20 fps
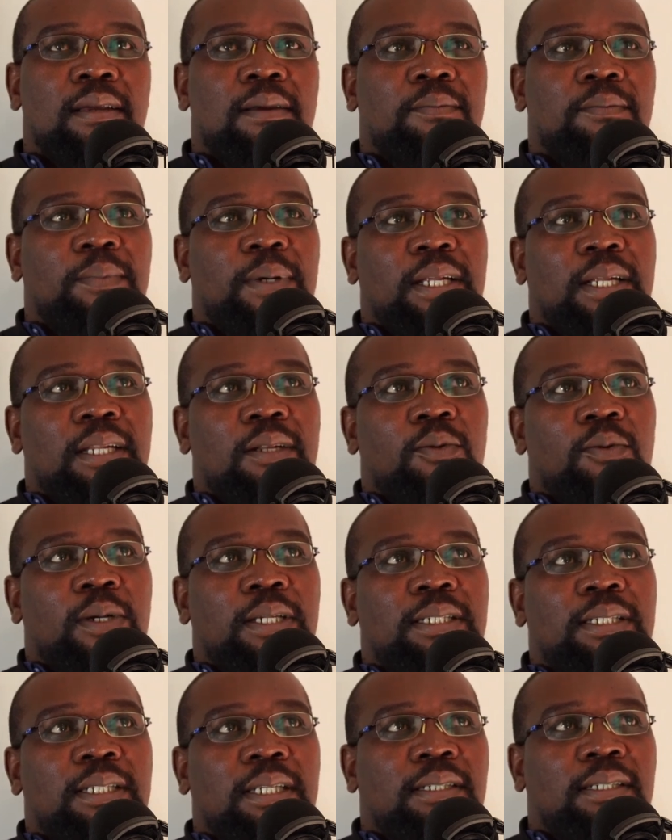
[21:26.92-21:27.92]
But it
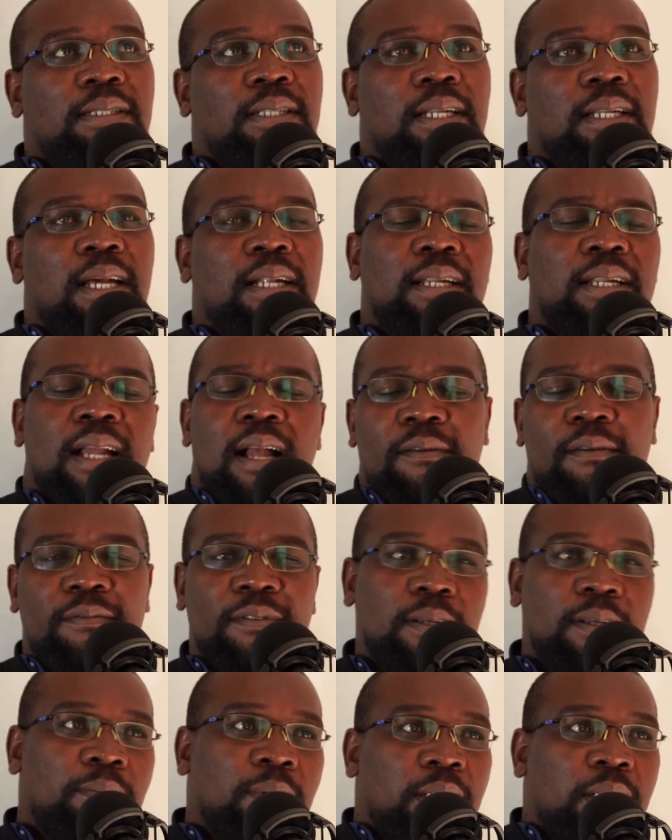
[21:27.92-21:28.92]
was just that
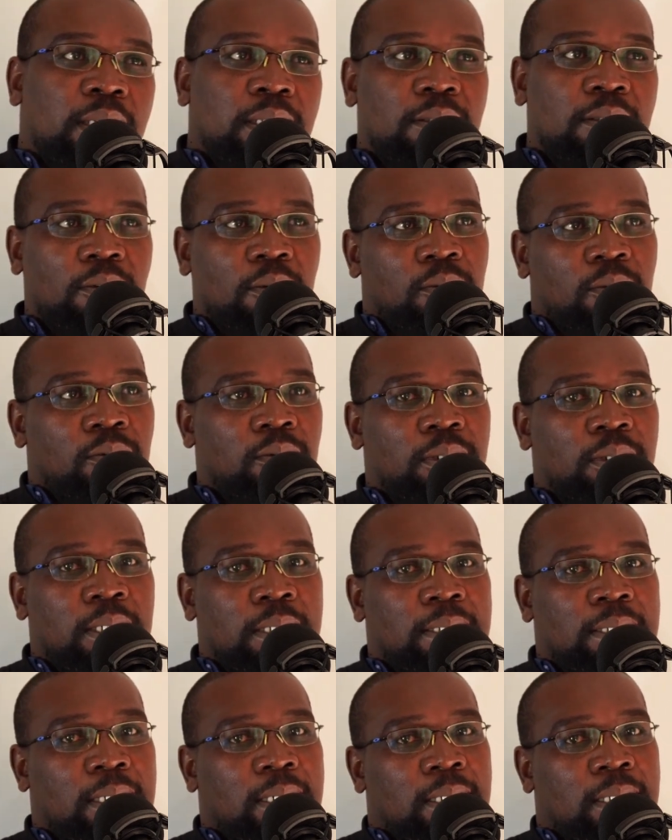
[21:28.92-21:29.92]
uncomfortability of
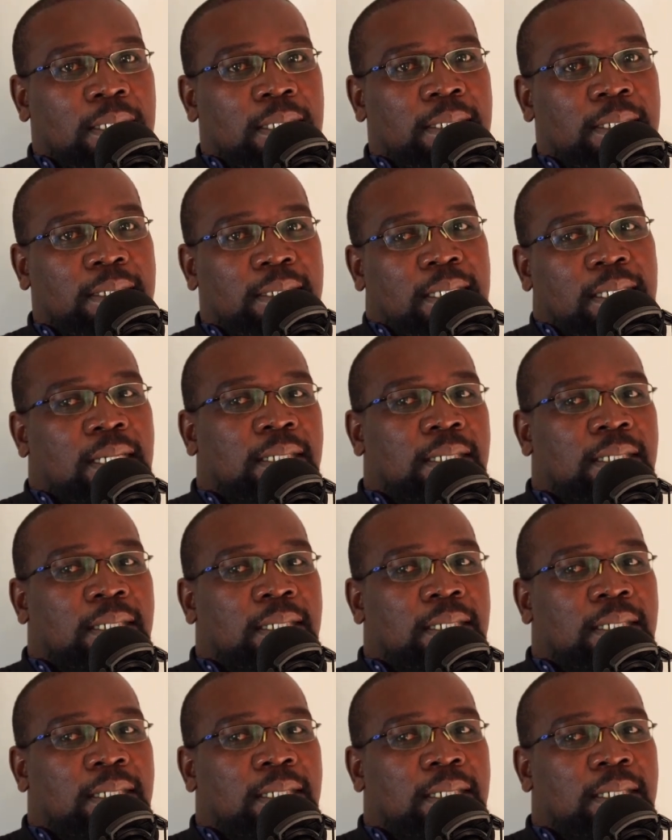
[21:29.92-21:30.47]
Utesan as